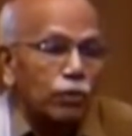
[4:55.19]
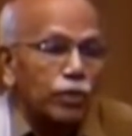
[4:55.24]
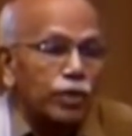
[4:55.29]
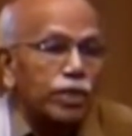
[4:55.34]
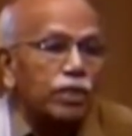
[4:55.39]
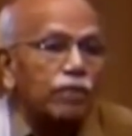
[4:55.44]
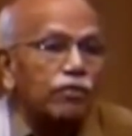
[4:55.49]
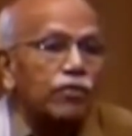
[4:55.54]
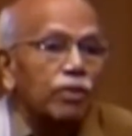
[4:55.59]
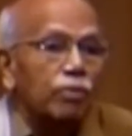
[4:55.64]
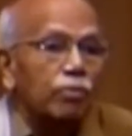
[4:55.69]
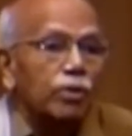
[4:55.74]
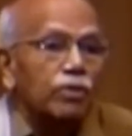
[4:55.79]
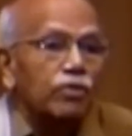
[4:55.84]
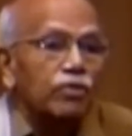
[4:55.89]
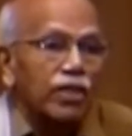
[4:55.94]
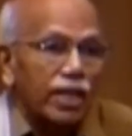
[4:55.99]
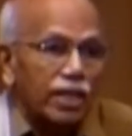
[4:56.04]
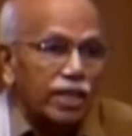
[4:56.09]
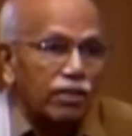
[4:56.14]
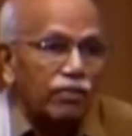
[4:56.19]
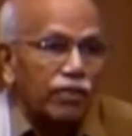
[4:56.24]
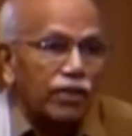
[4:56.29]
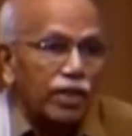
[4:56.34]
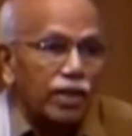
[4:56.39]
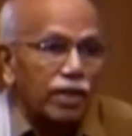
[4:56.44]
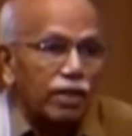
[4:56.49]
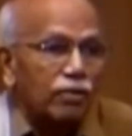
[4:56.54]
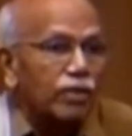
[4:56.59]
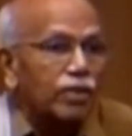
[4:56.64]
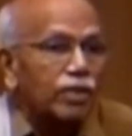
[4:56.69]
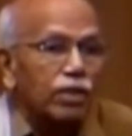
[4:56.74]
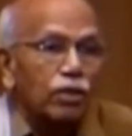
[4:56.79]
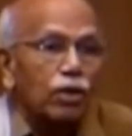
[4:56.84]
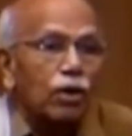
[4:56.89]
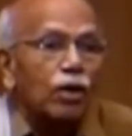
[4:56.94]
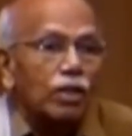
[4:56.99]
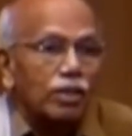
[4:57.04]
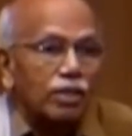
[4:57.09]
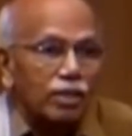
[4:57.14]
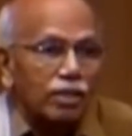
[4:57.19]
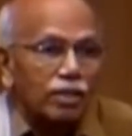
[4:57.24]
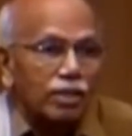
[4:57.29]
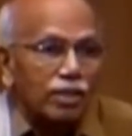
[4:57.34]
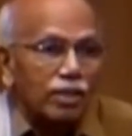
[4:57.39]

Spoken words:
which of them are scientific and which are not.